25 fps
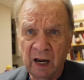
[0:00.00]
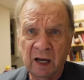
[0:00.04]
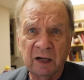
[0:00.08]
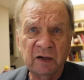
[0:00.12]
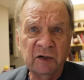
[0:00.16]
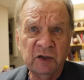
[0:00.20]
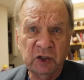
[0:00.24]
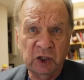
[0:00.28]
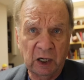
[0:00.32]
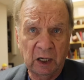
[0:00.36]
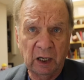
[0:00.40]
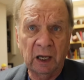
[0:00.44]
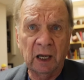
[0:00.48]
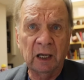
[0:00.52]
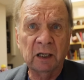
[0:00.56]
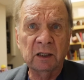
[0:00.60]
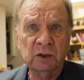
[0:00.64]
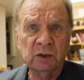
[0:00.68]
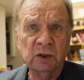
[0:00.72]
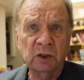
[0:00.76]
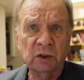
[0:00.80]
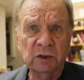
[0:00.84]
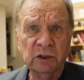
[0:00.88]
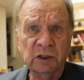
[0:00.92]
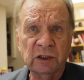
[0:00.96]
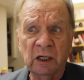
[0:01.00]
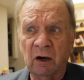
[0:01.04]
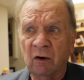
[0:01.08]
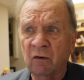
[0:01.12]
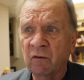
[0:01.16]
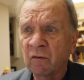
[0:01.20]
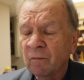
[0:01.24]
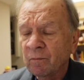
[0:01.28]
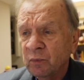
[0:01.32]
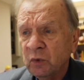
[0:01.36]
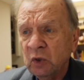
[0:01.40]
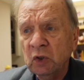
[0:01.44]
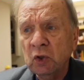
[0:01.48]
educate
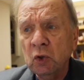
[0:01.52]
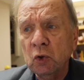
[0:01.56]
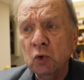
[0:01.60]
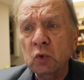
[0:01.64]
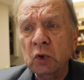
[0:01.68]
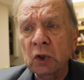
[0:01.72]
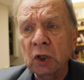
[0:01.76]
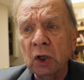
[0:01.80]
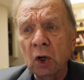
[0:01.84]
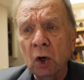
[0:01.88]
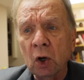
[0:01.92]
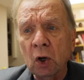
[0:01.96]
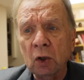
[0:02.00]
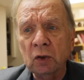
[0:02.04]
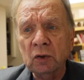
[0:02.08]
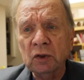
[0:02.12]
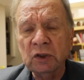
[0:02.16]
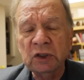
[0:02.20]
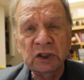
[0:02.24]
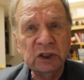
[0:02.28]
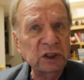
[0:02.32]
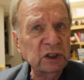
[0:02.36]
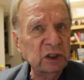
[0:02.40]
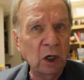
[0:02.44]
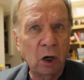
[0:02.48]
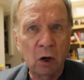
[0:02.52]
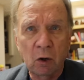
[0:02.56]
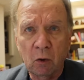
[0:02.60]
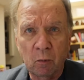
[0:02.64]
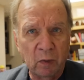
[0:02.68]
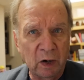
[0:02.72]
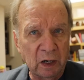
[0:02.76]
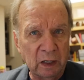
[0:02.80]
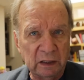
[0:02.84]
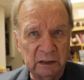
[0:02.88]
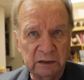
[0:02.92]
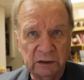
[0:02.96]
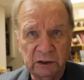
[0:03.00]
yourself. You can learn so
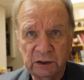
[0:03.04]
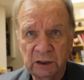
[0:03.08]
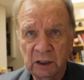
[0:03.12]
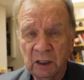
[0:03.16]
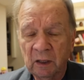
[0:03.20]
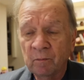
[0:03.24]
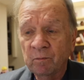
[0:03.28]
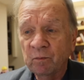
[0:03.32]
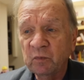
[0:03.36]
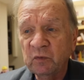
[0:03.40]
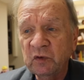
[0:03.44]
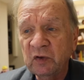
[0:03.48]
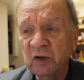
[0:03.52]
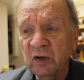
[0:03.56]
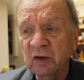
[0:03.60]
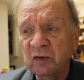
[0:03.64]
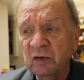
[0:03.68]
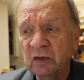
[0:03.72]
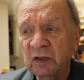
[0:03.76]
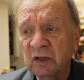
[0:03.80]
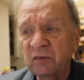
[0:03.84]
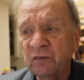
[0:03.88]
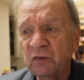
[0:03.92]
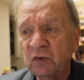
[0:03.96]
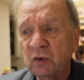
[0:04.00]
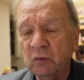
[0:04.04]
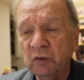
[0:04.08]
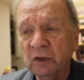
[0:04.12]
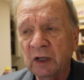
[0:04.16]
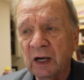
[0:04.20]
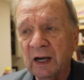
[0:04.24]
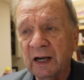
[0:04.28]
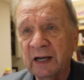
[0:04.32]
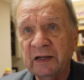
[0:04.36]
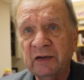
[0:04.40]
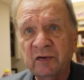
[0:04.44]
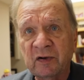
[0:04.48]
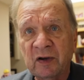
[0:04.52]
much just if you
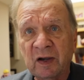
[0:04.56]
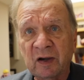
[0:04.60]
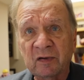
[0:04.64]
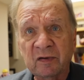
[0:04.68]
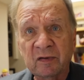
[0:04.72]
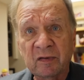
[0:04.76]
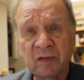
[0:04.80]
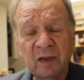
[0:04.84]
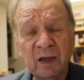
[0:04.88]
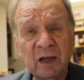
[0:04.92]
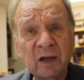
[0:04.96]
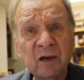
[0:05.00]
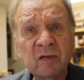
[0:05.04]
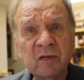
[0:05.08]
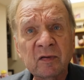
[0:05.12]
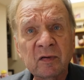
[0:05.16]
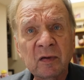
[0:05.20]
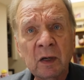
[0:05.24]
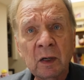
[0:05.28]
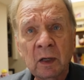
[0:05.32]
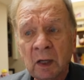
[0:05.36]
digest this